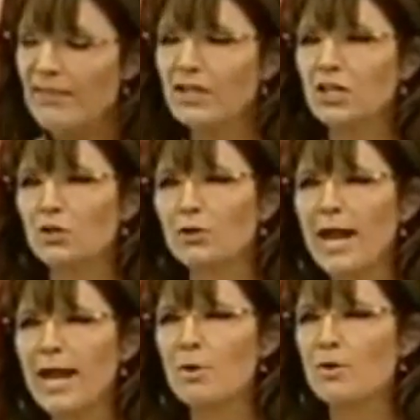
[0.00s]
that could
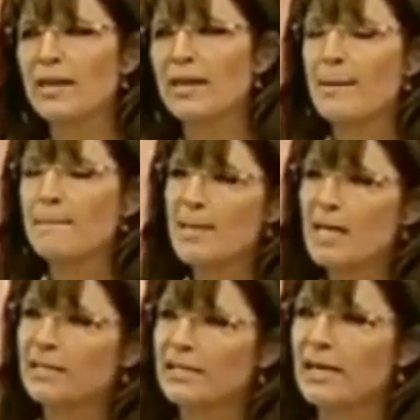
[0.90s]
create more than 1
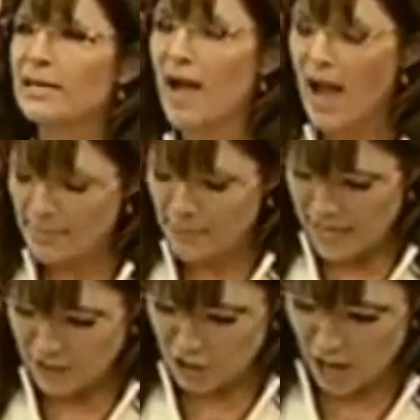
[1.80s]
million
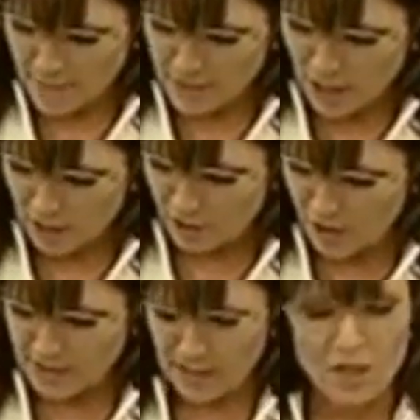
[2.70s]
high-paying jobs all
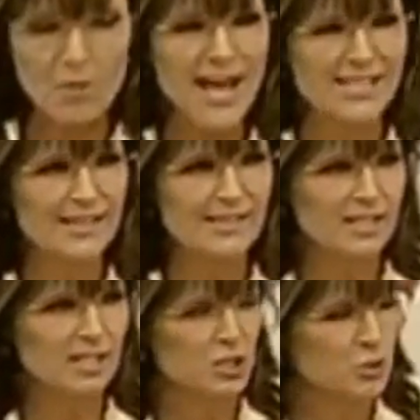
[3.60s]
across the U.S., and
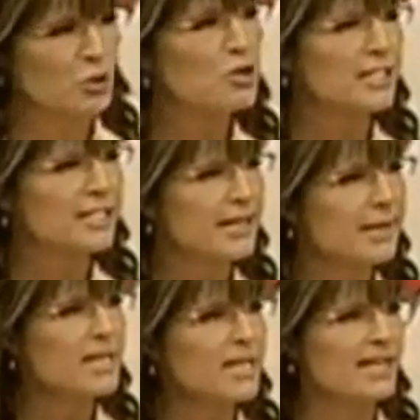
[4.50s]
this is true
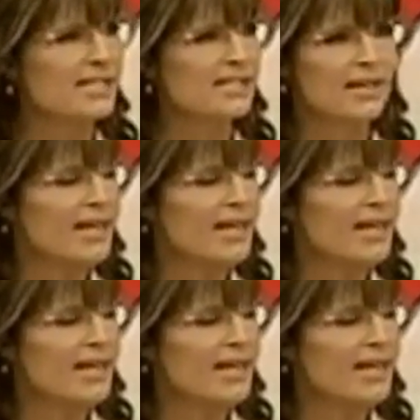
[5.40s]
stimulus.